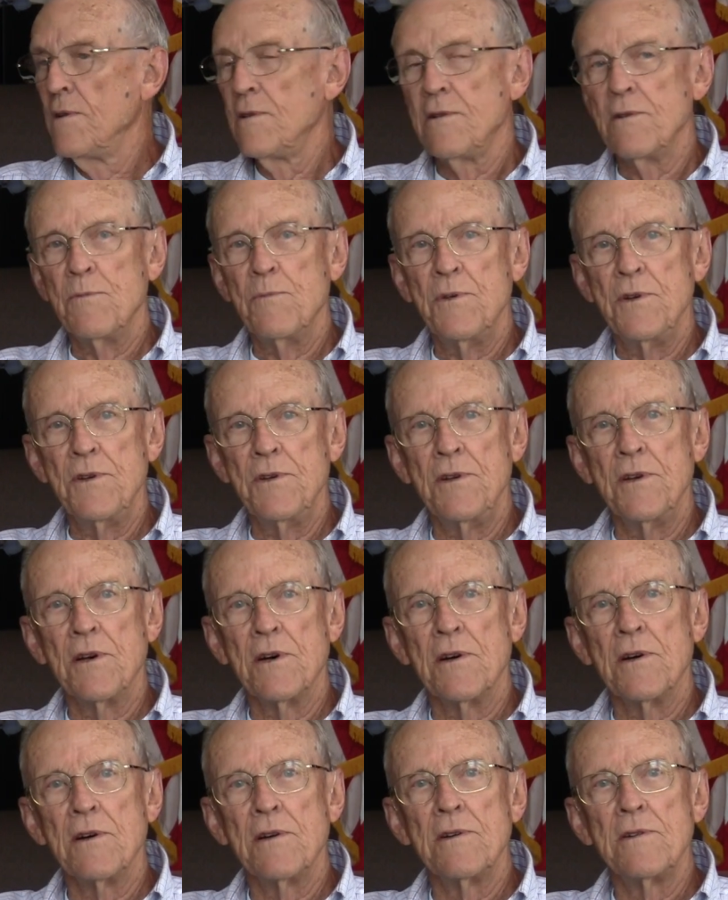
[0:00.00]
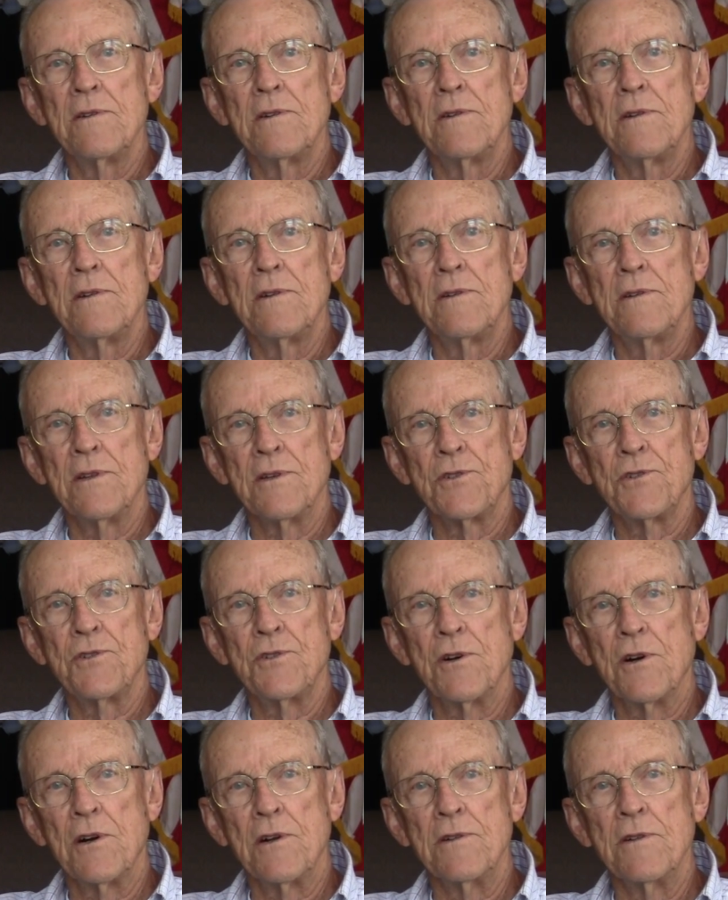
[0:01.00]
to be uh,
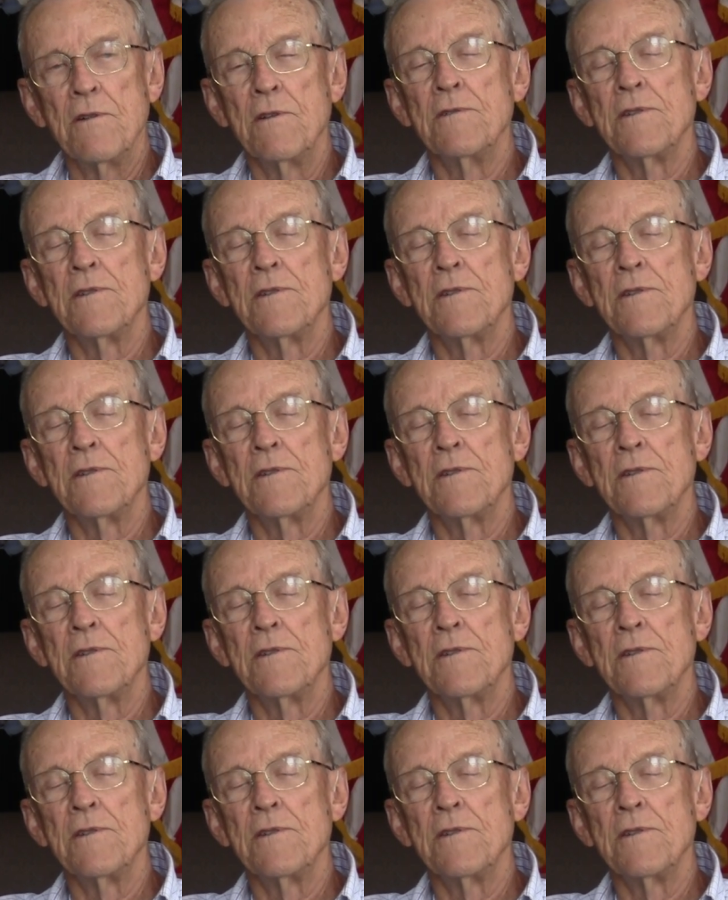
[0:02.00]
discharged.